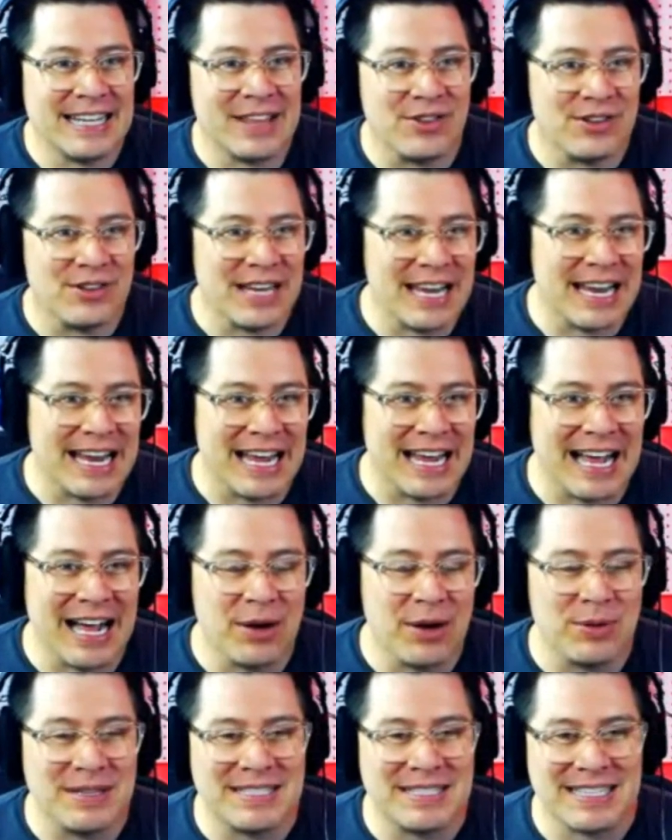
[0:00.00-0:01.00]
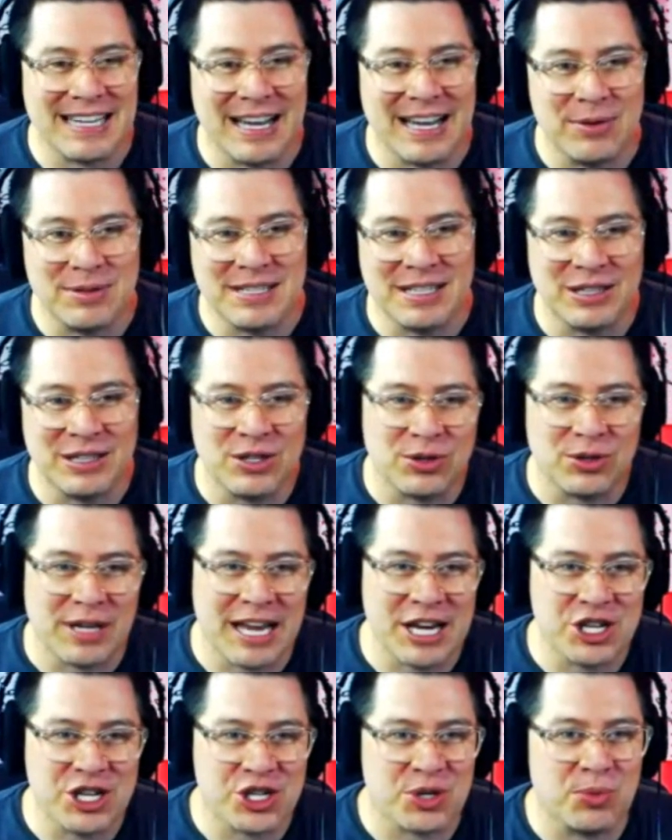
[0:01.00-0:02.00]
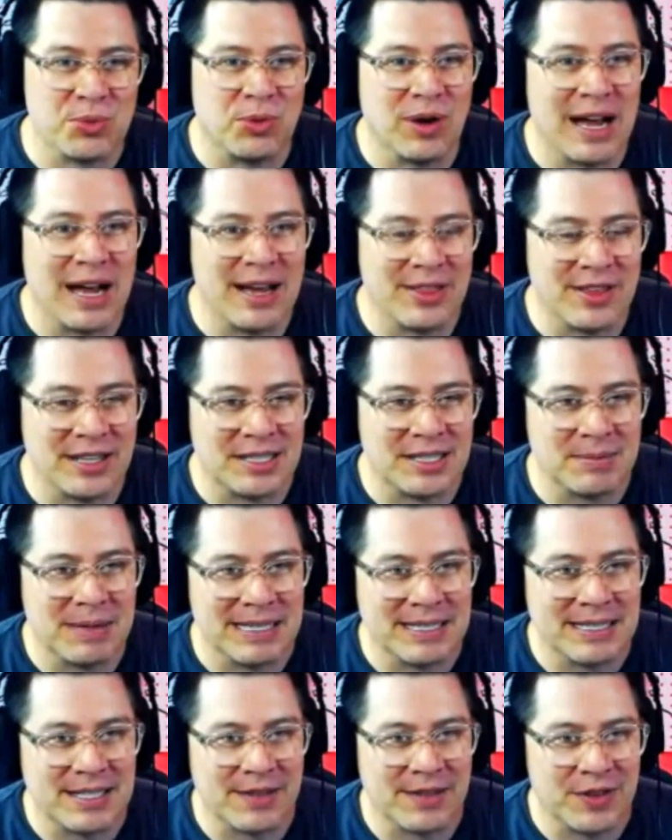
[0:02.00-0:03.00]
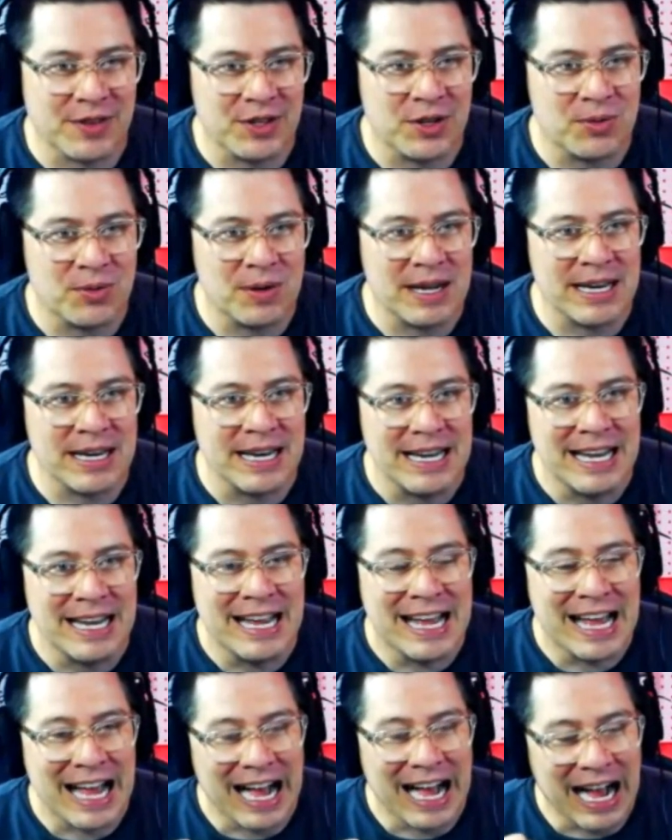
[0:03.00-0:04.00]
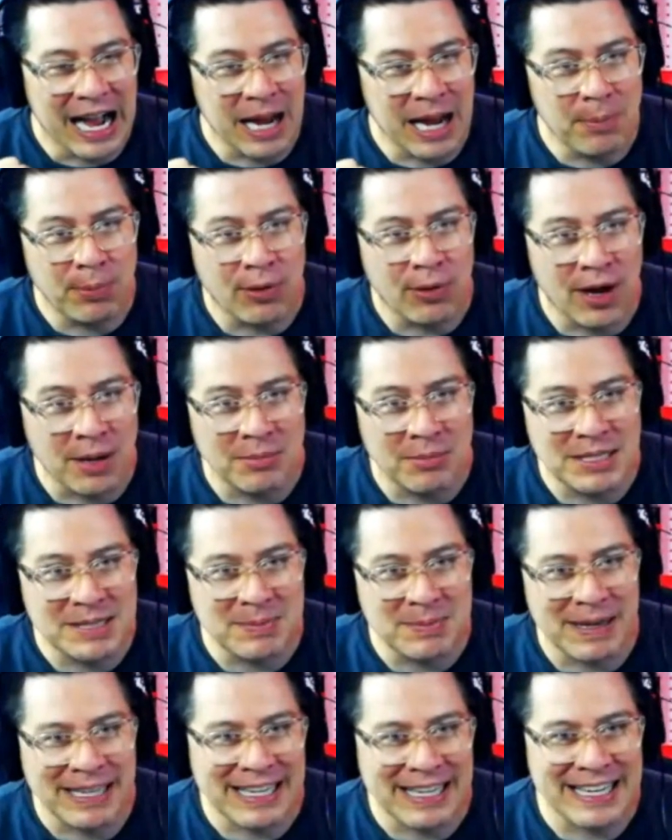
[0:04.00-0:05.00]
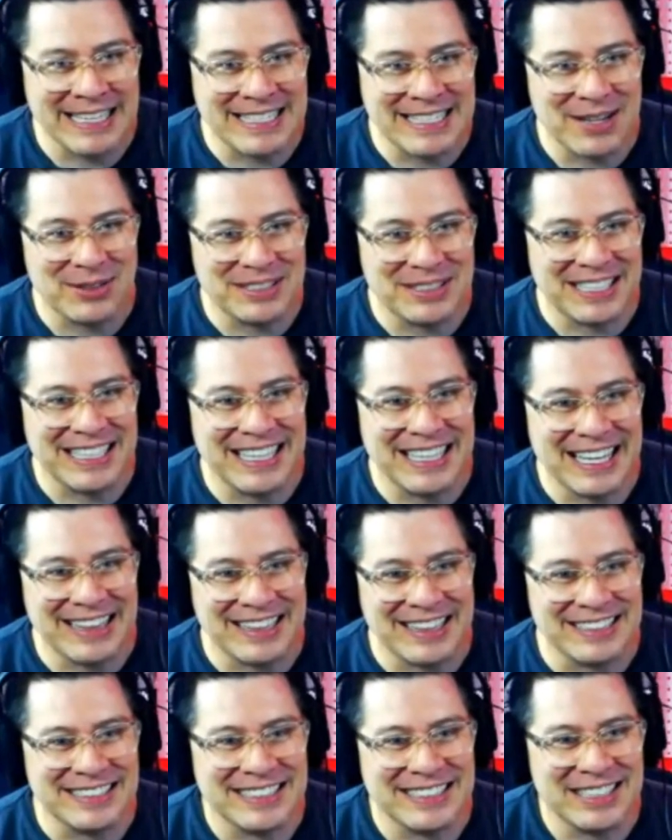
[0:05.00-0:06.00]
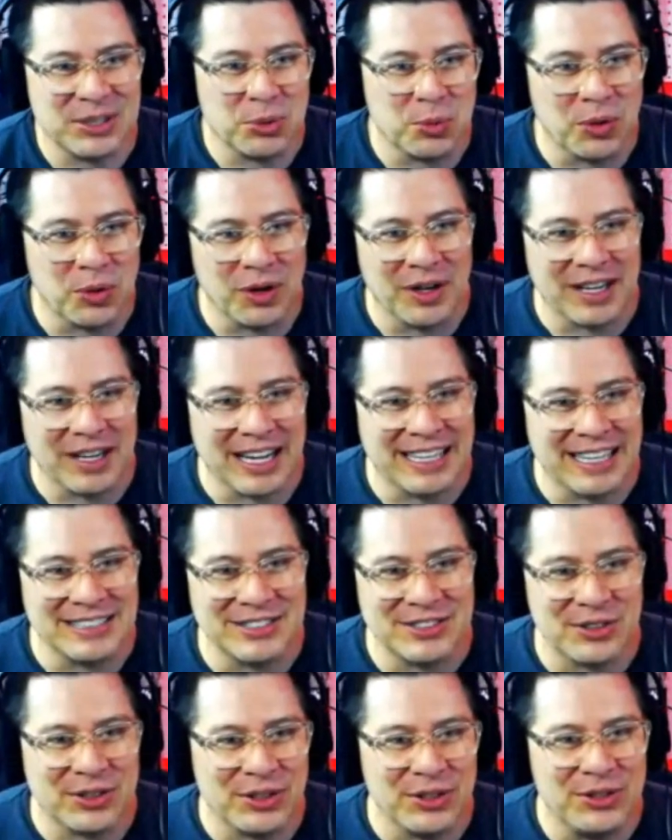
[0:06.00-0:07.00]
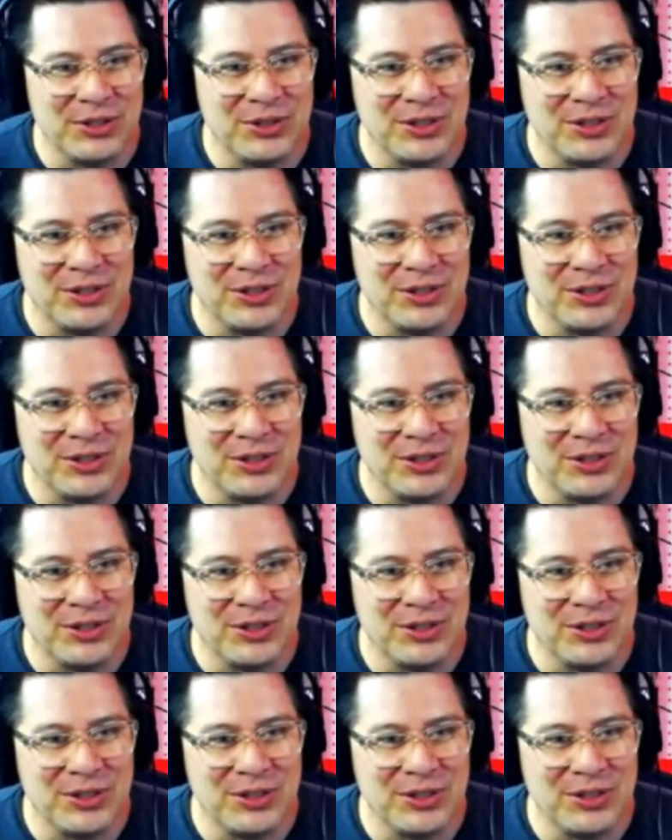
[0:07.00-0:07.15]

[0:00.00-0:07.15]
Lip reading: And the other day I was in a location where I thought to myself, you know what? I promised my kids I was going to get this thing to work. And so